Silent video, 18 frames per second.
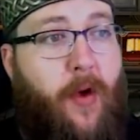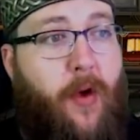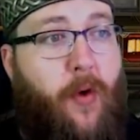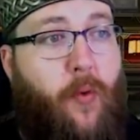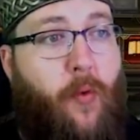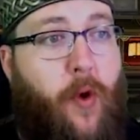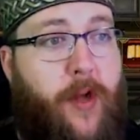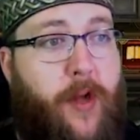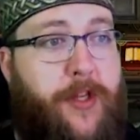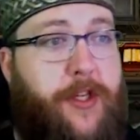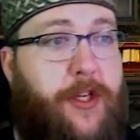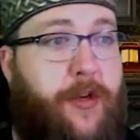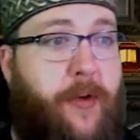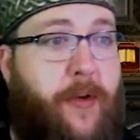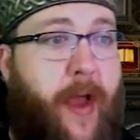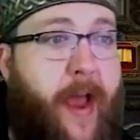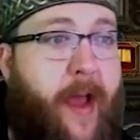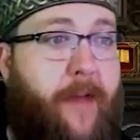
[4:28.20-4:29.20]
once
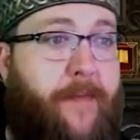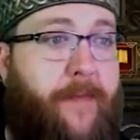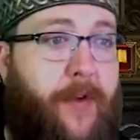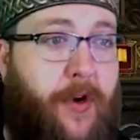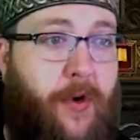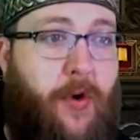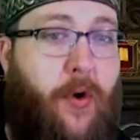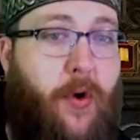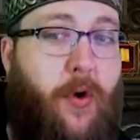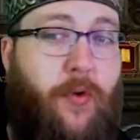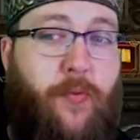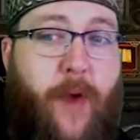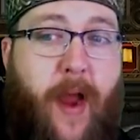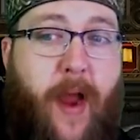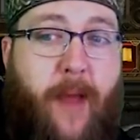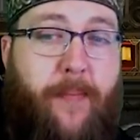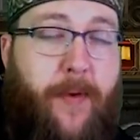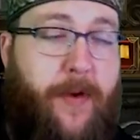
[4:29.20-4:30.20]
you have your gold
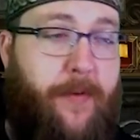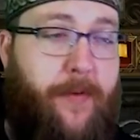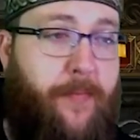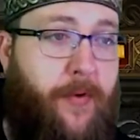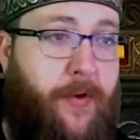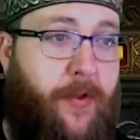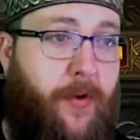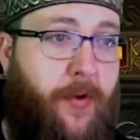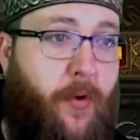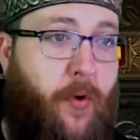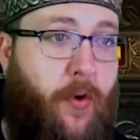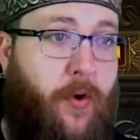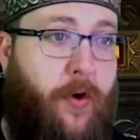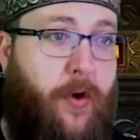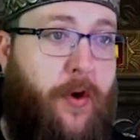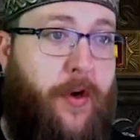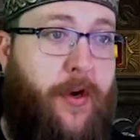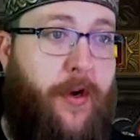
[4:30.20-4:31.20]
wrap and your Boon of the
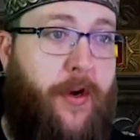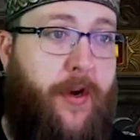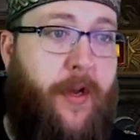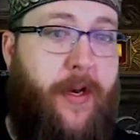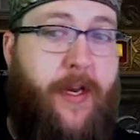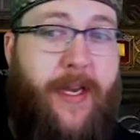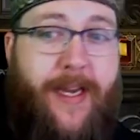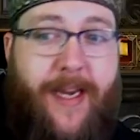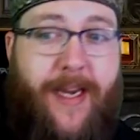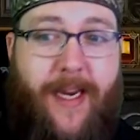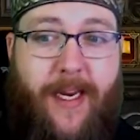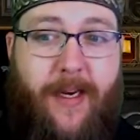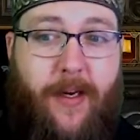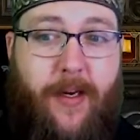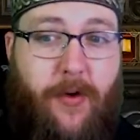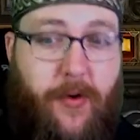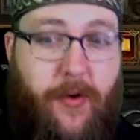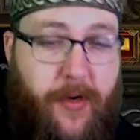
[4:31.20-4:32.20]
Hoarder, you're going to need
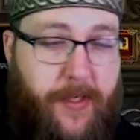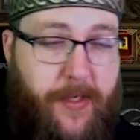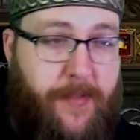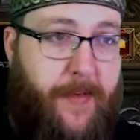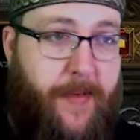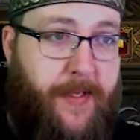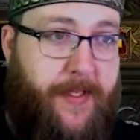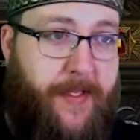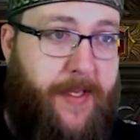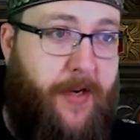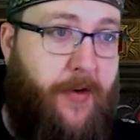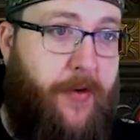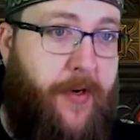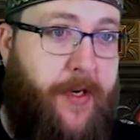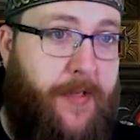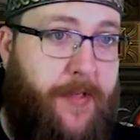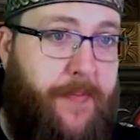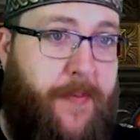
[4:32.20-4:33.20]
Krysbin's. Now,
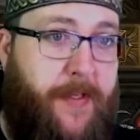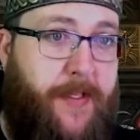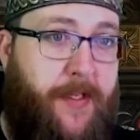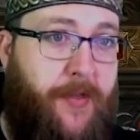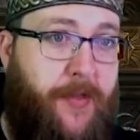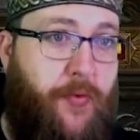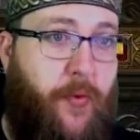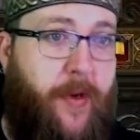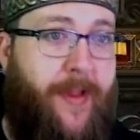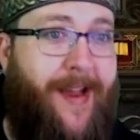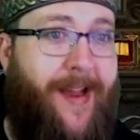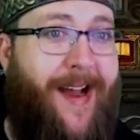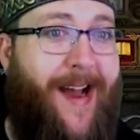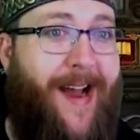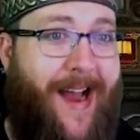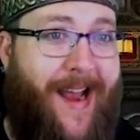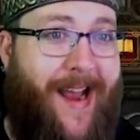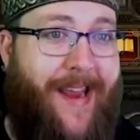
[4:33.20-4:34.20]
Krysbin's is one of the
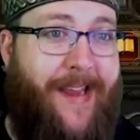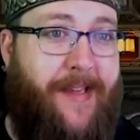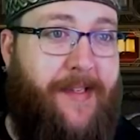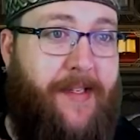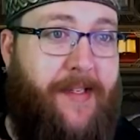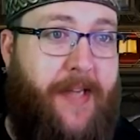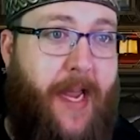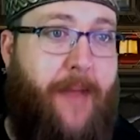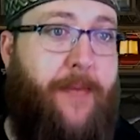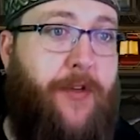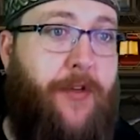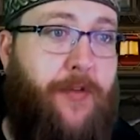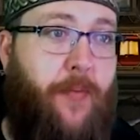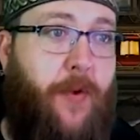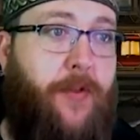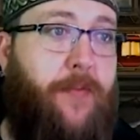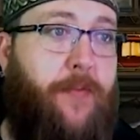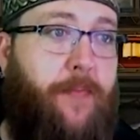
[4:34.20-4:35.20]
highest damage
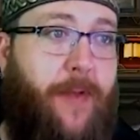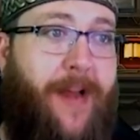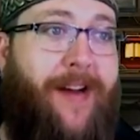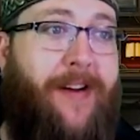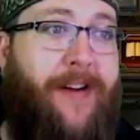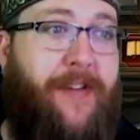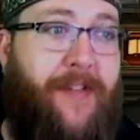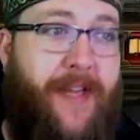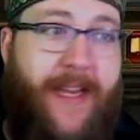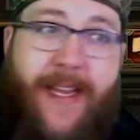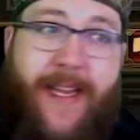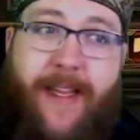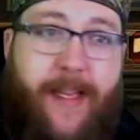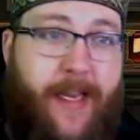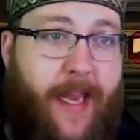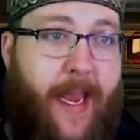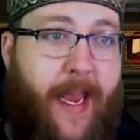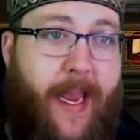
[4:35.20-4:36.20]
multipliers in
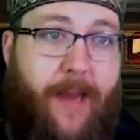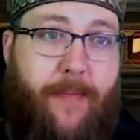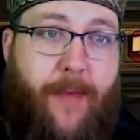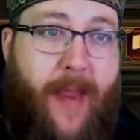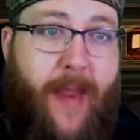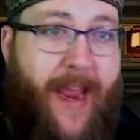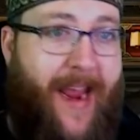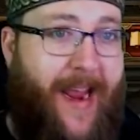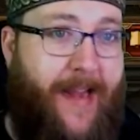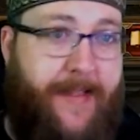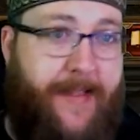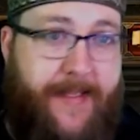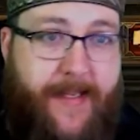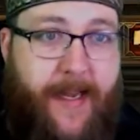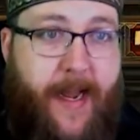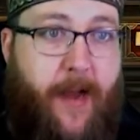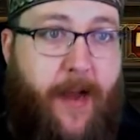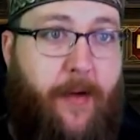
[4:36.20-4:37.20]
the game,
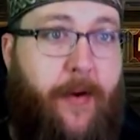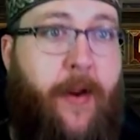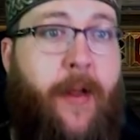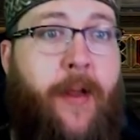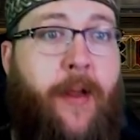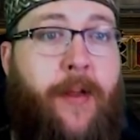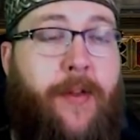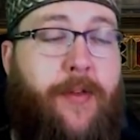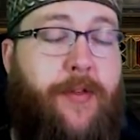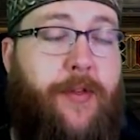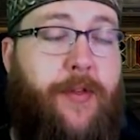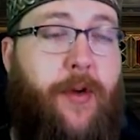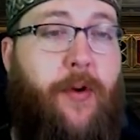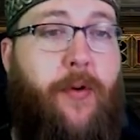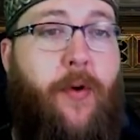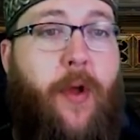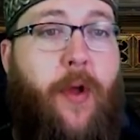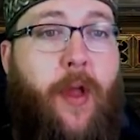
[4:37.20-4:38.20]
hands down.
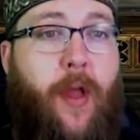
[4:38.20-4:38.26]
So